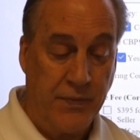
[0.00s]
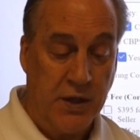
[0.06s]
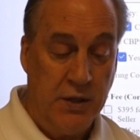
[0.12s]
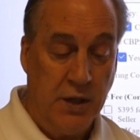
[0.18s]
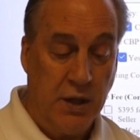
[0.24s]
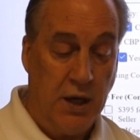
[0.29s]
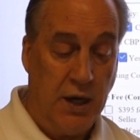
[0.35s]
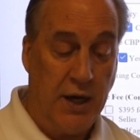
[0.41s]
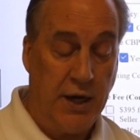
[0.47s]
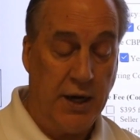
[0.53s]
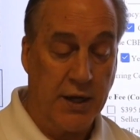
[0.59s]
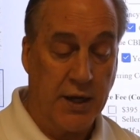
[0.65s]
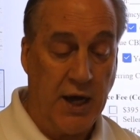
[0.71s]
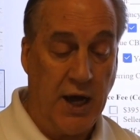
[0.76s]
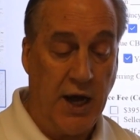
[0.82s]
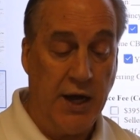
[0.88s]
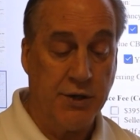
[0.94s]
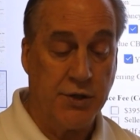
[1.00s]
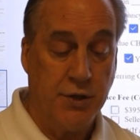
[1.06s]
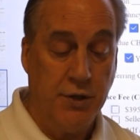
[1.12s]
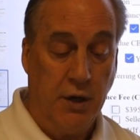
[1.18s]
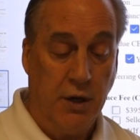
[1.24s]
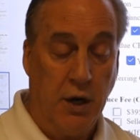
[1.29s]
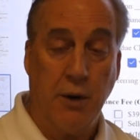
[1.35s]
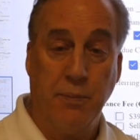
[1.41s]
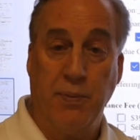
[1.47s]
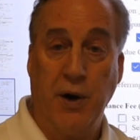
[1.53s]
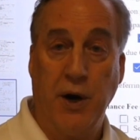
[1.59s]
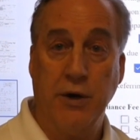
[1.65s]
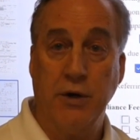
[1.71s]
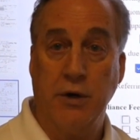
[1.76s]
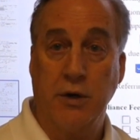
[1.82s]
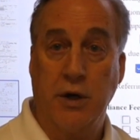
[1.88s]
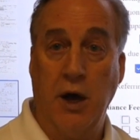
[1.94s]
our
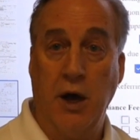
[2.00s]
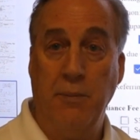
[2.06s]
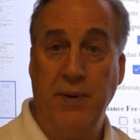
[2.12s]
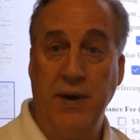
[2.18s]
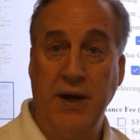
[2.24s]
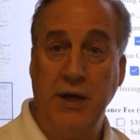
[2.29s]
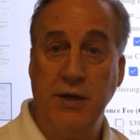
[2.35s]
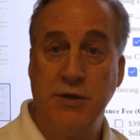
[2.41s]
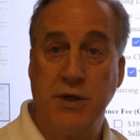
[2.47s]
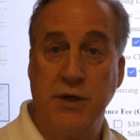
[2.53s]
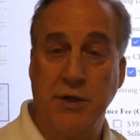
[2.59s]
partner companies,